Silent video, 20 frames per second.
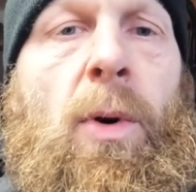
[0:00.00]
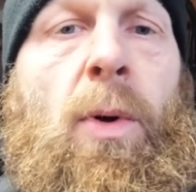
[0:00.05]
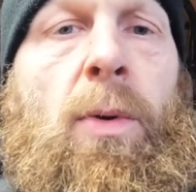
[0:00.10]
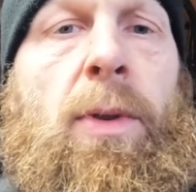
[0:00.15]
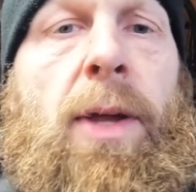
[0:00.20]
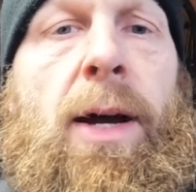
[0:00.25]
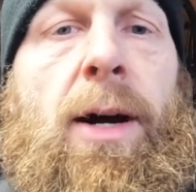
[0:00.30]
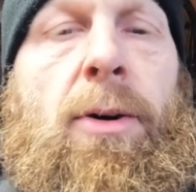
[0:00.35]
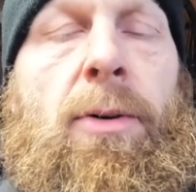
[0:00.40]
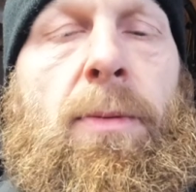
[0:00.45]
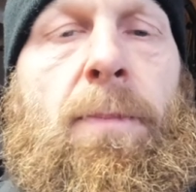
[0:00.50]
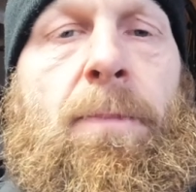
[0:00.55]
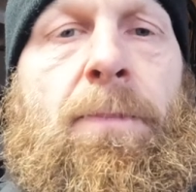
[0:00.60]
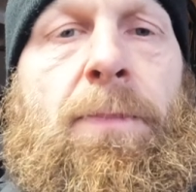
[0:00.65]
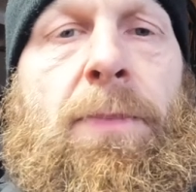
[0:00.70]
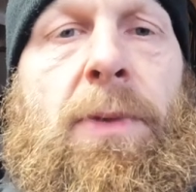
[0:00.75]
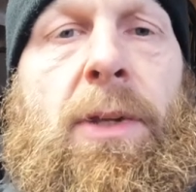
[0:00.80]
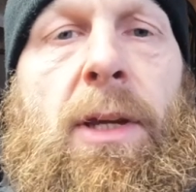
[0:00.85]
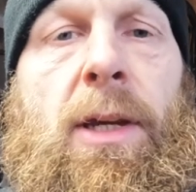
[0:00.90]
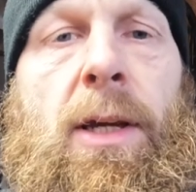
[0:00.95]
hold out
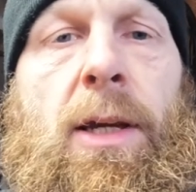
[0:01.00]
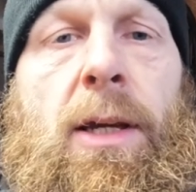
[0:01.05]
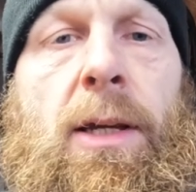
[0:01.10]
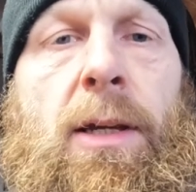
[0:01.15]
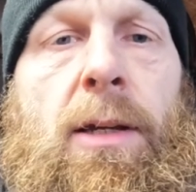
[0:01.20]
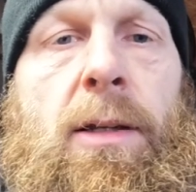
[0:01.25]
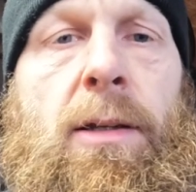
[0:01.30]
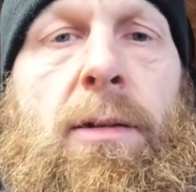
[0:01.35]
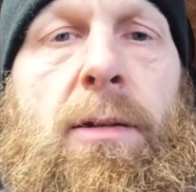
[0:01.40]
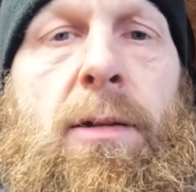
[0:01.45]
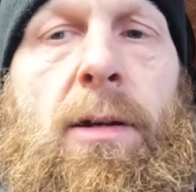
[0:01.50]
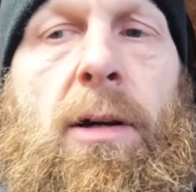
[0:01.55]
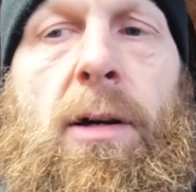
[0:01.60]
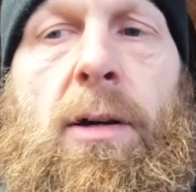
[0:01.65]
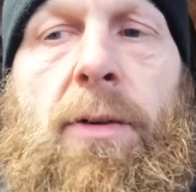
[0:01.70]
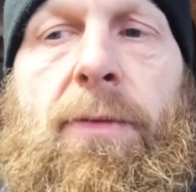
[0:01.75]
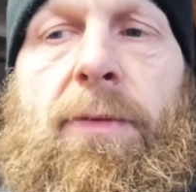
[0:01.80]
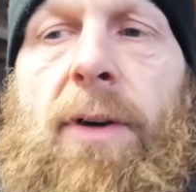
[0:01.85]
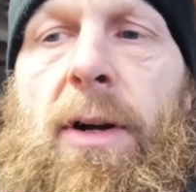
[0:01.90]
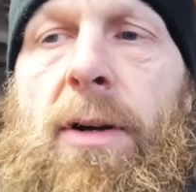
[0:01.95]
and
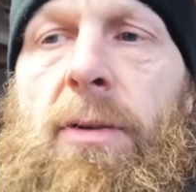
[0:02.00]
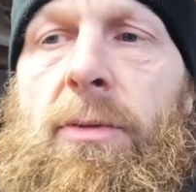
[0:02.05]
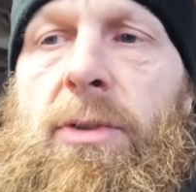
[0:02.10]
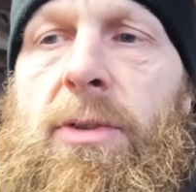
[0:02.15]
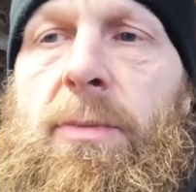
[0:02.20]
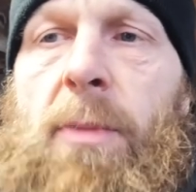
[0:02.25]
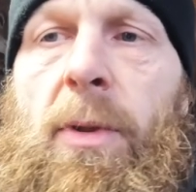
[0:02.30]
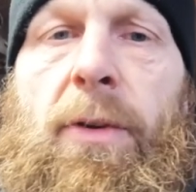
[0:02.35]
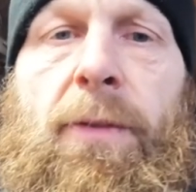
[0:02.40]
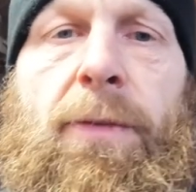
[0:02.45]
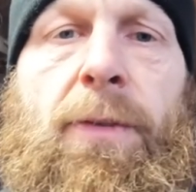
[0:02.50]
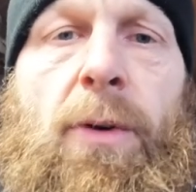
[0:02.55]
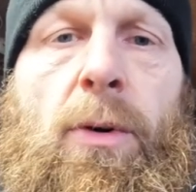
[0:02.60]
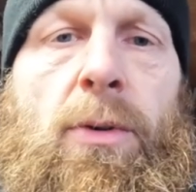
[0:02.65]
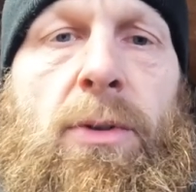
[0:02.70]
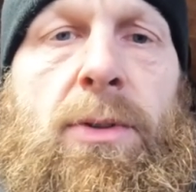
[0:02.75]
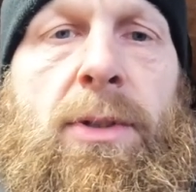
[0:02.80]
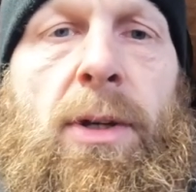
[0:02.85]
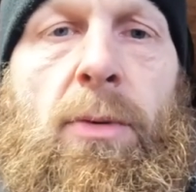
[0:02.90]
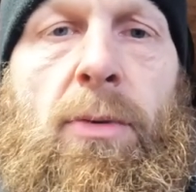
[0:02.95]
uh, found some other
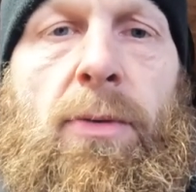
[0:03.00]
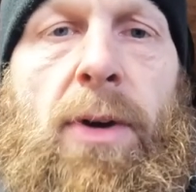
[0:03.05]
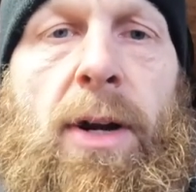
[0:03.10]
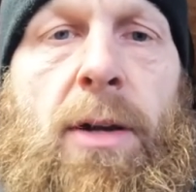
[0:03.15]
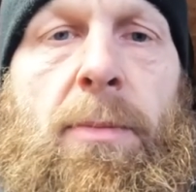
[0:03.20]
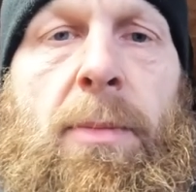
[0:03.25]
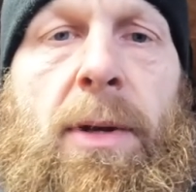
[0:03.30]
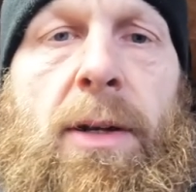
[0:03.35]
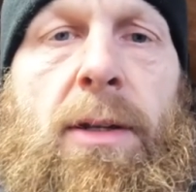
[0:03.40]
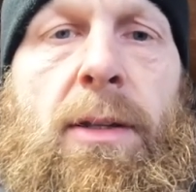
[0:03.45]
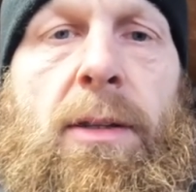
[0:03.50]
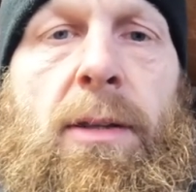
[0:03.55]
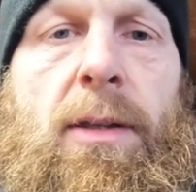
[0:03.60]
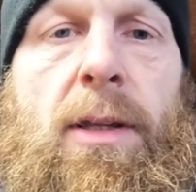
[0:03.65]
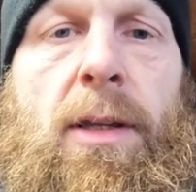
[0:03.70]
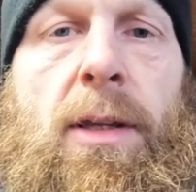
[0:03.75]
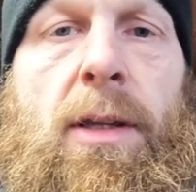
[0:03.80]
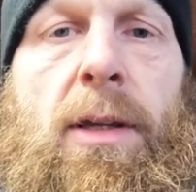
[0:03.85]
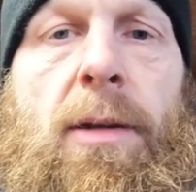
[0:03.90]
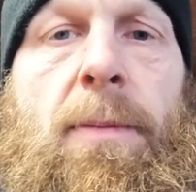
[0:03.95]
folks that were recommending
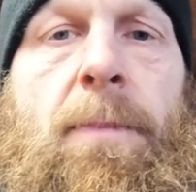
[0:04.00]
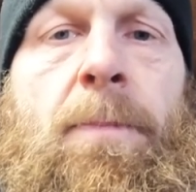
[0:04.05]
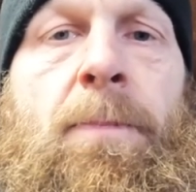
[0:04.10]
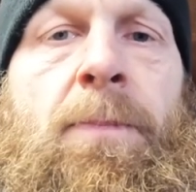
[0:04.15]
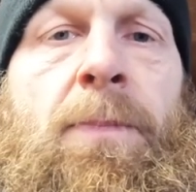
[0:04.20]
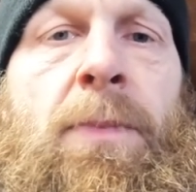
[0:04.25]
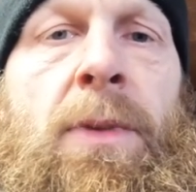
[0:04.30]
the